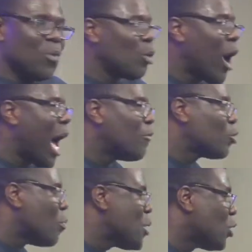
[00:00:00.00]
not have
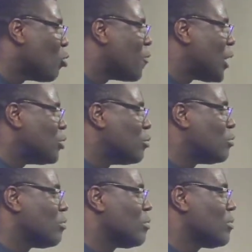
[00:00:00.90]
dominion over you.
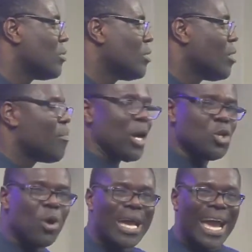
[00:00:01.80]
But
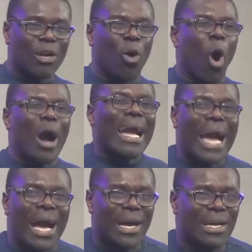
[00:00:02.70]
you can
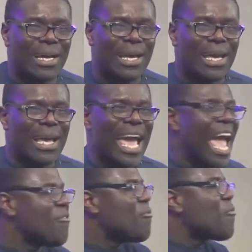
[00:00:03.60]
conquer
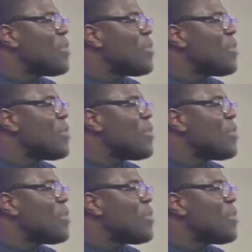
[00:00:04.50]
every